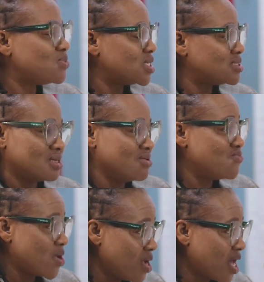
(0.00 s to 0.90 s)
she was
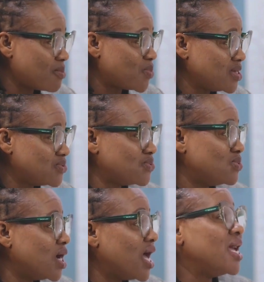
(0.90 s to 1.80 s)
very happy
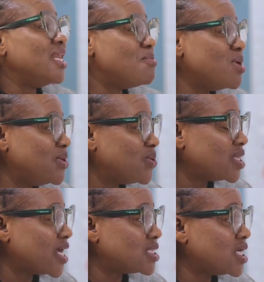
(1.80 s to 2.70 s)
to let me
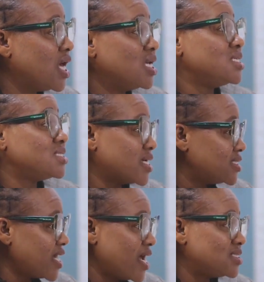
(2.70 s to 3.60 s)
know that she's
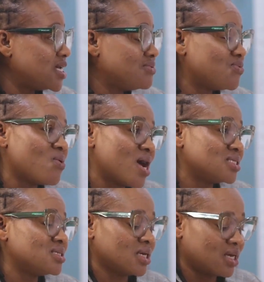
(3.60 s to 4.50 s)
excited for
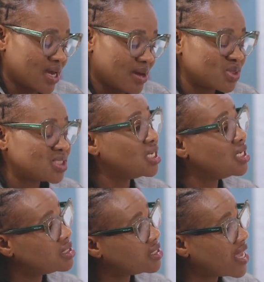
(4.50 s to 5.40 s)
us
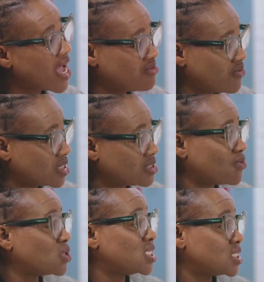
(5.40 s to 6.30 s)
seeing the adverts
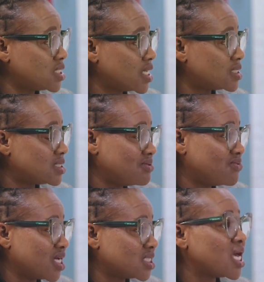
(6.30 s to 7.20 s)
for this year's
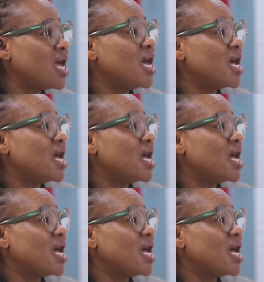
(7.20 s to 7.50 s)
event,